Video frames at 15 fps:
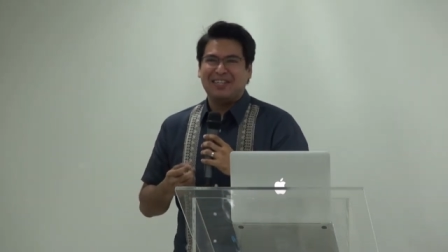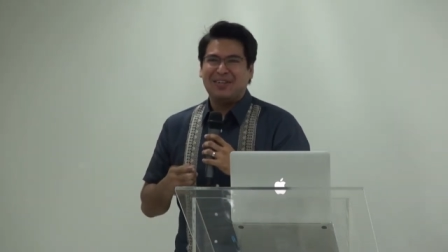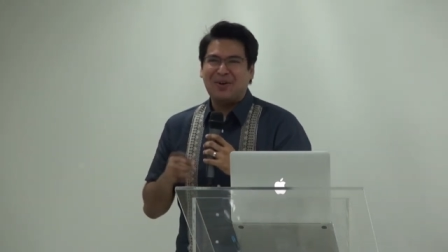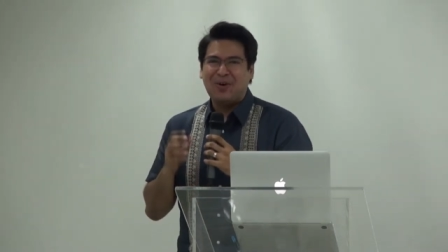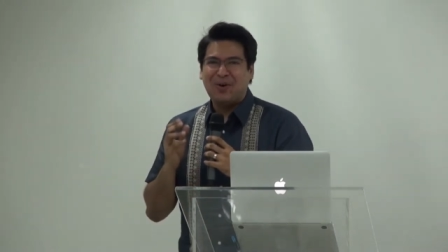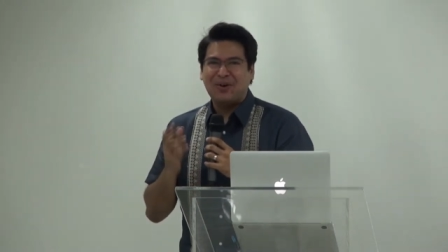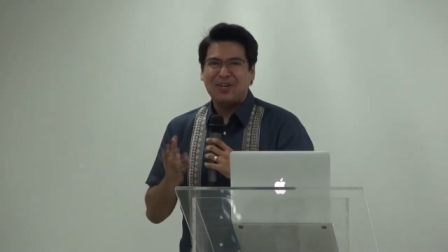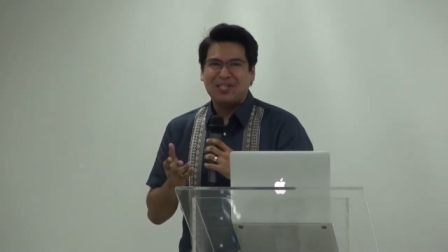the
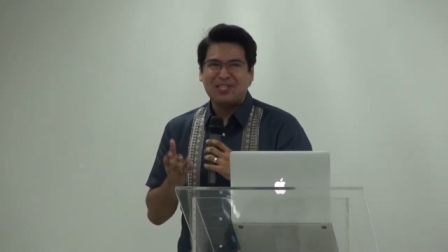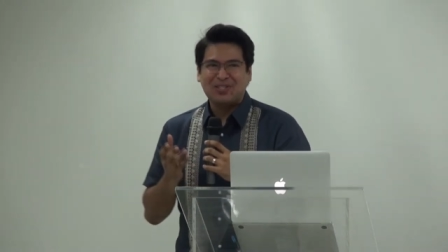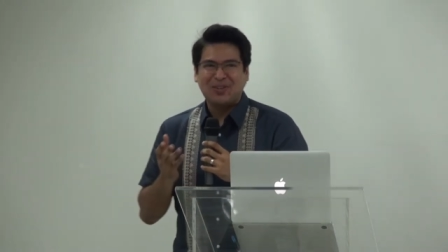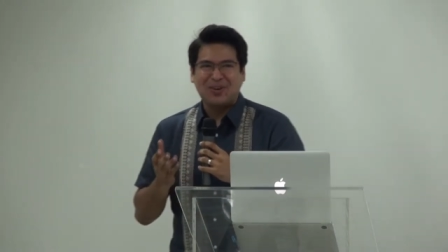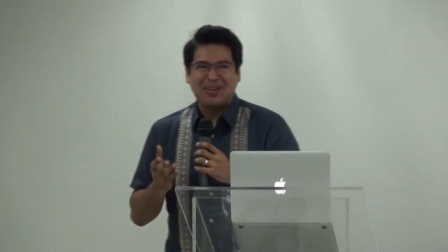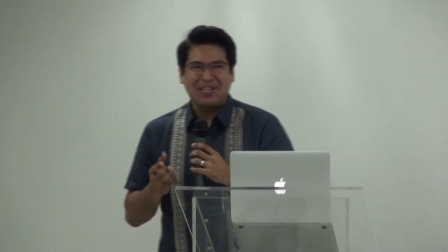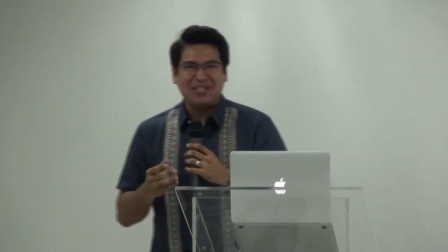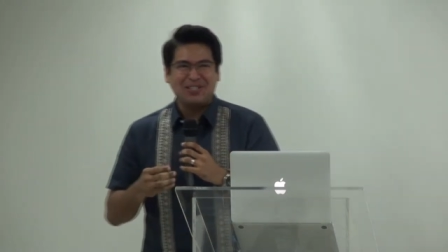horror
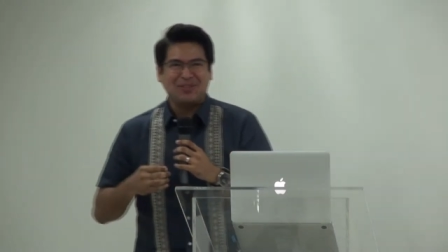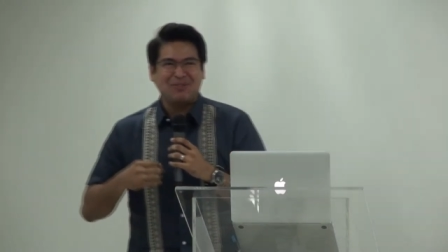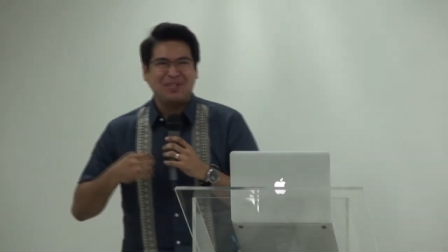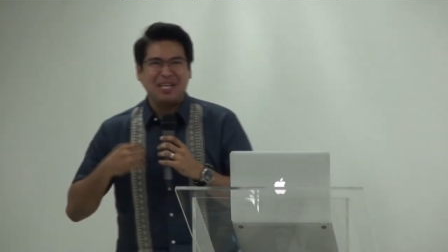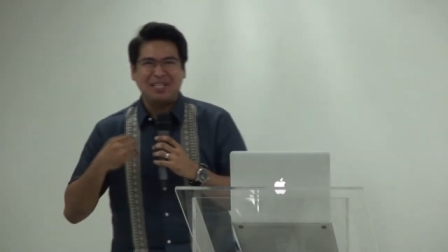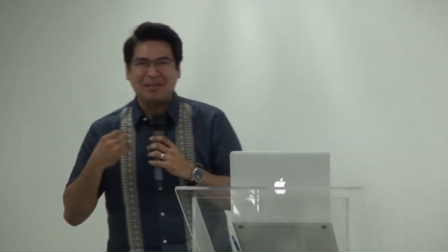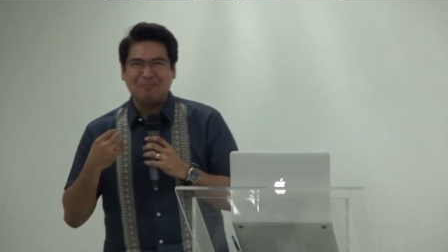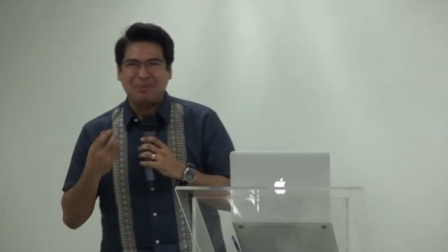stories of
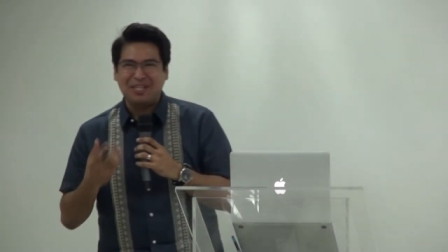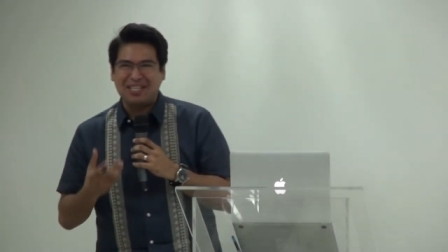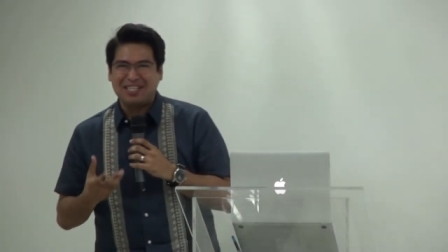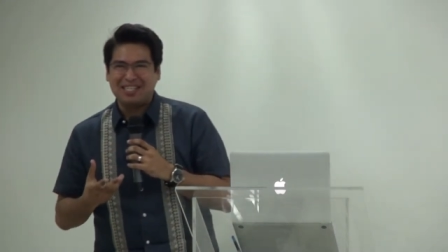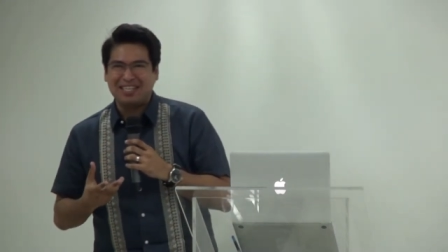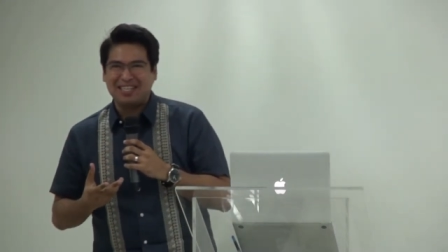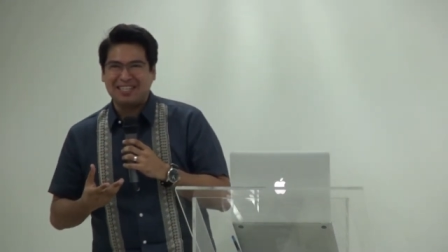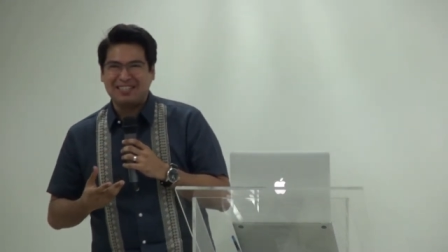data
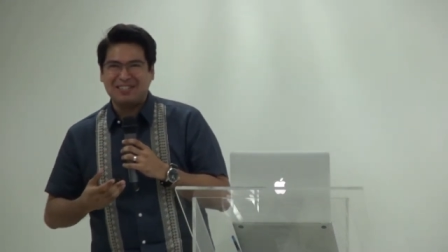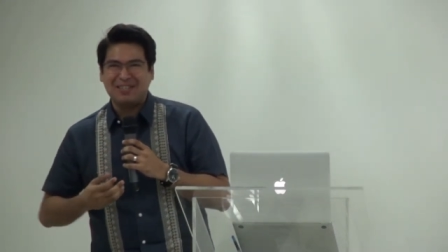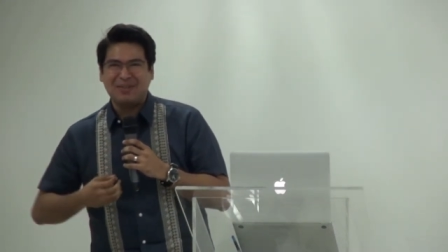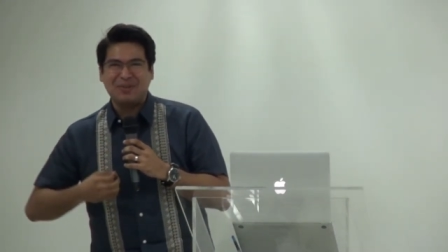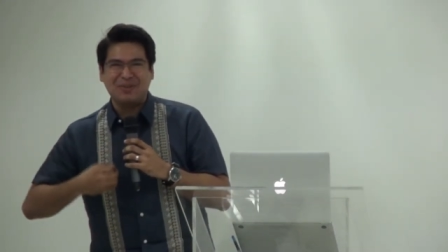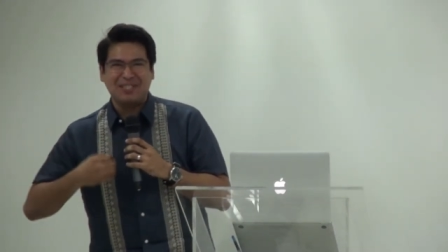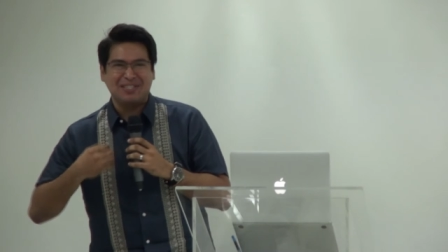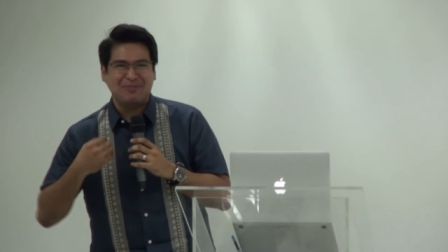
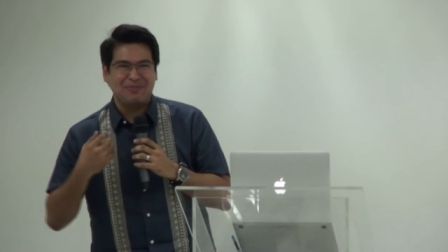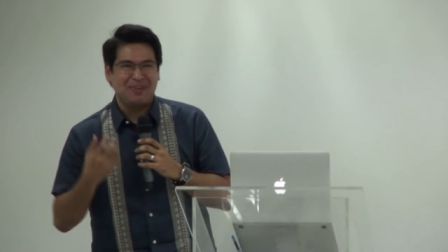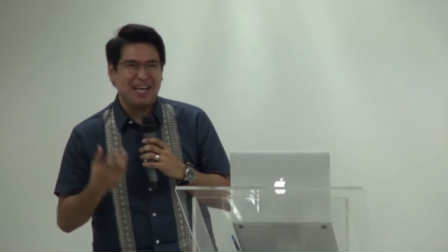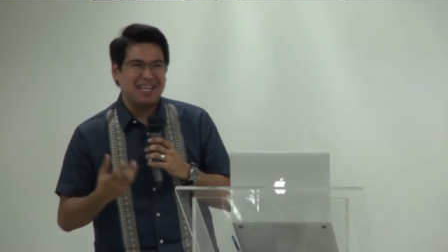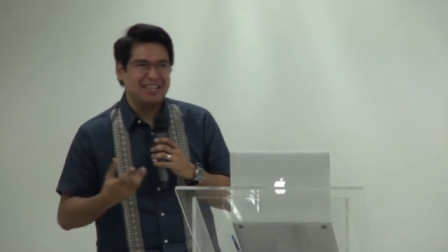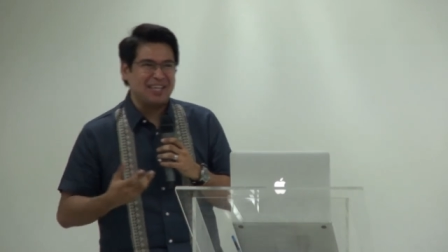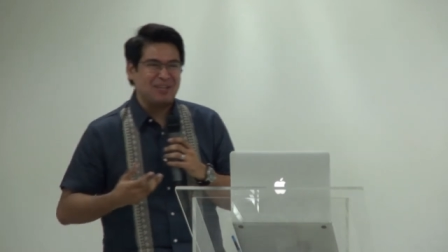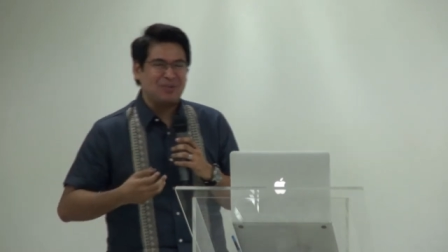breaches, who is
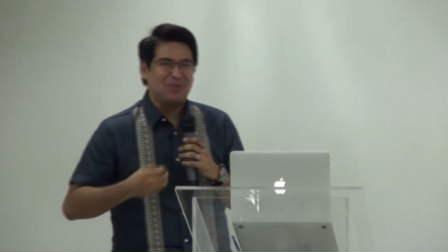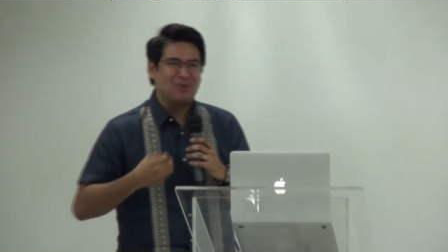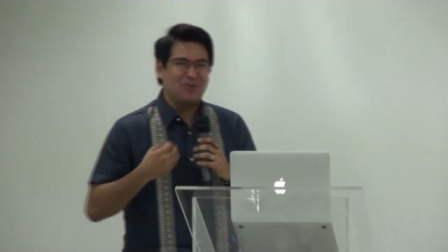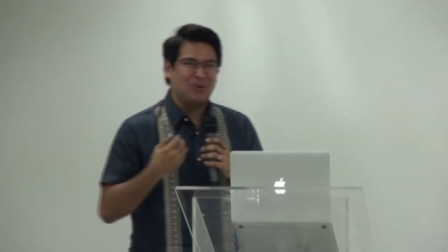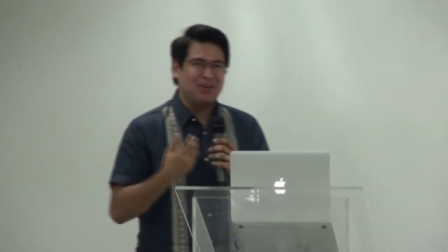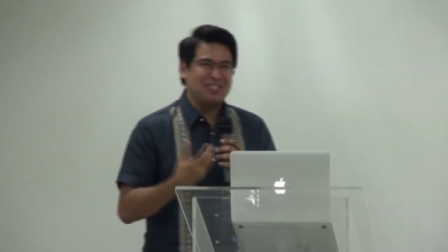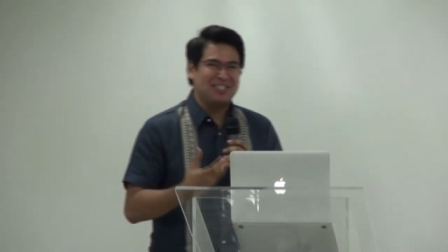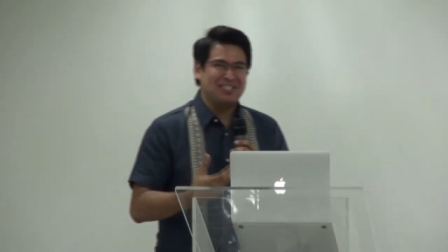affected, who
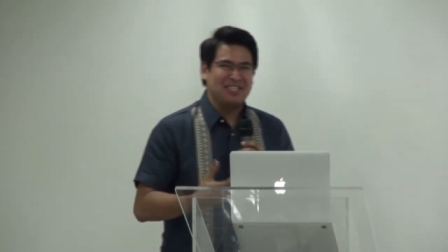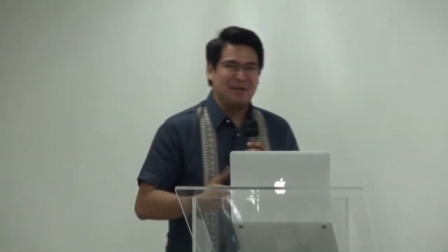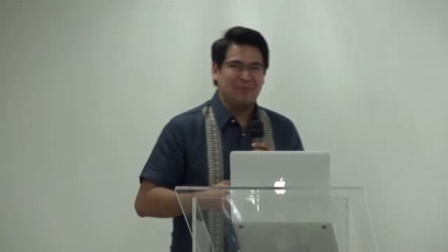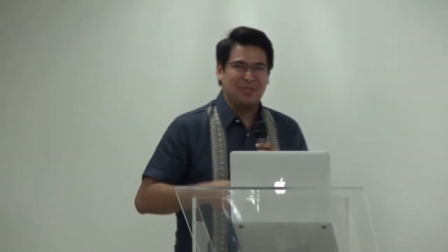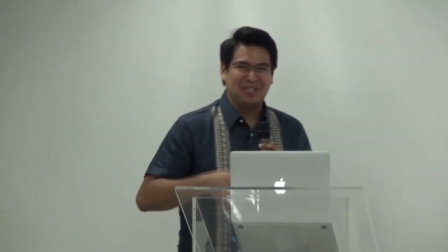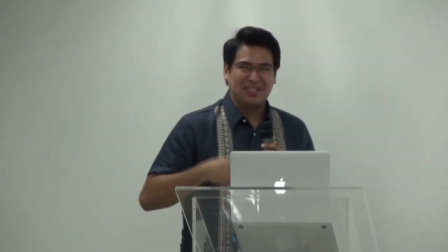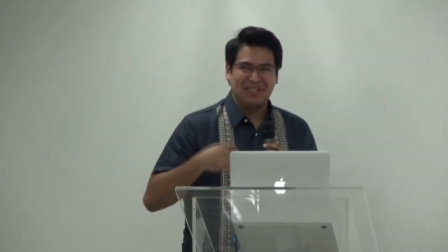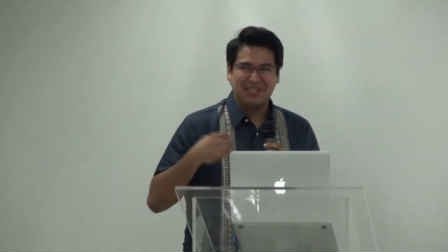causes
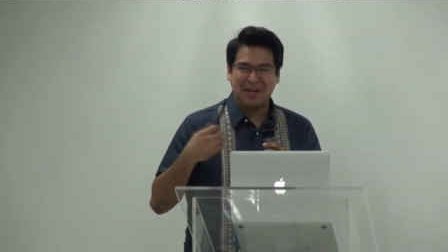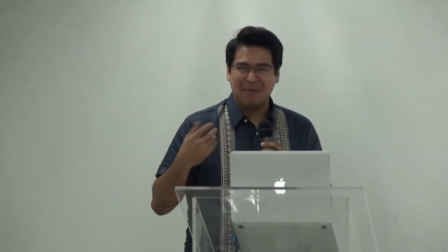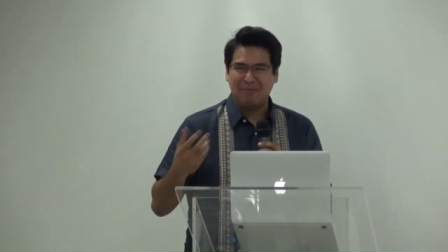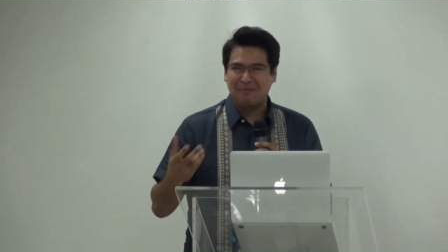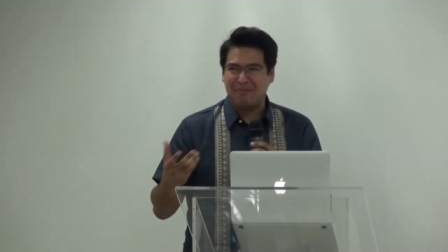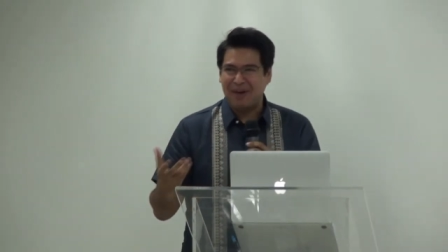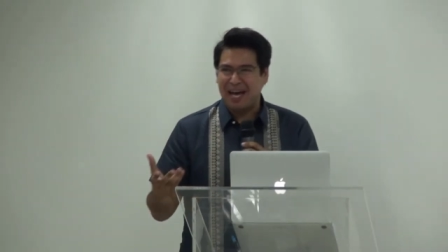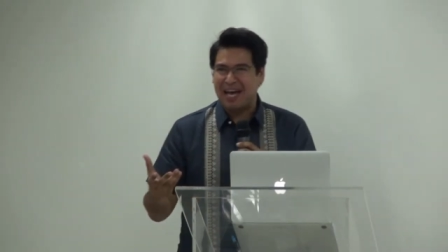them, what are the
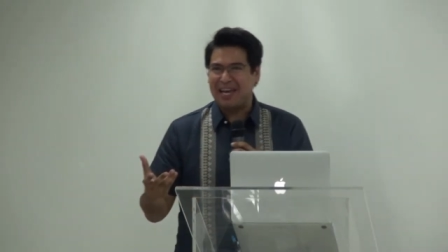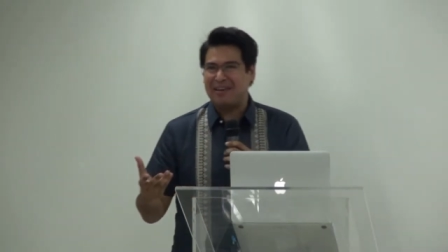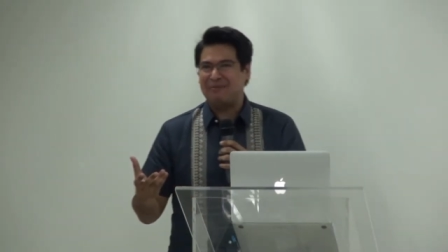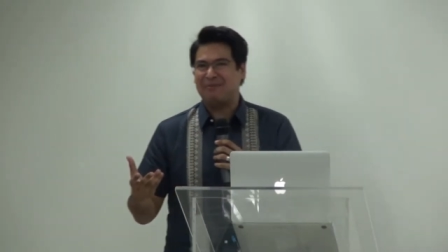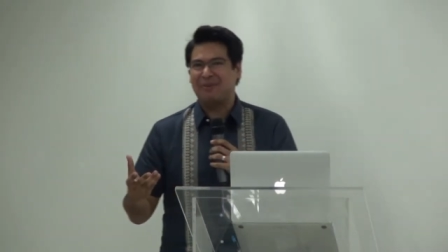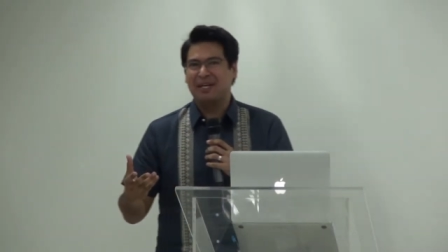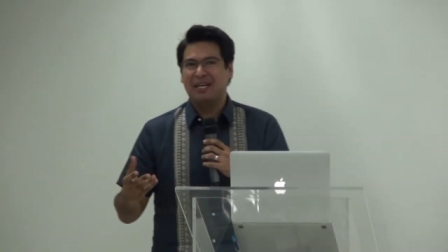top five